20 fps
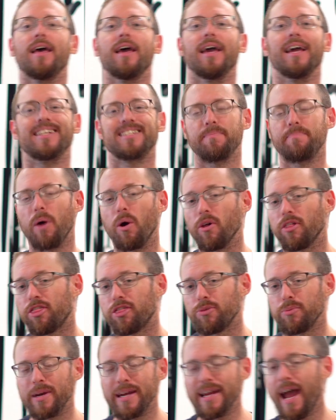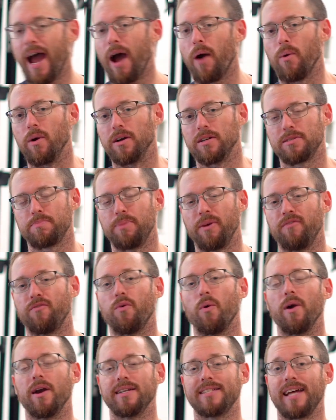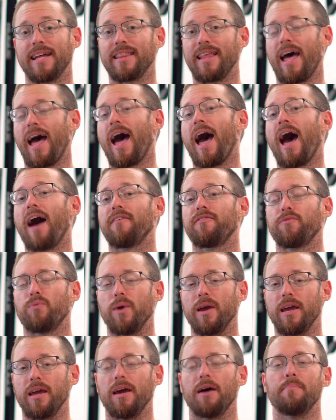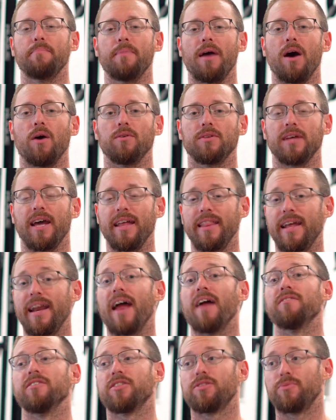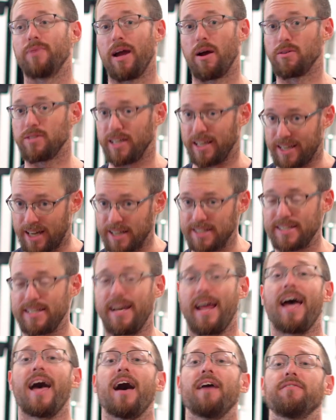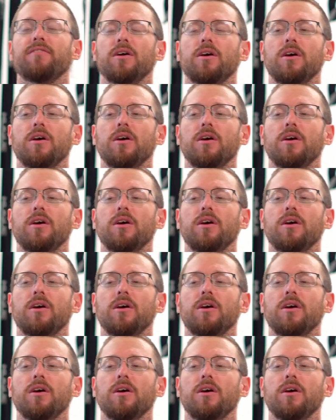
it's about 3 hours before it's at the halfway amount, and then every 3 hours it cuts in half.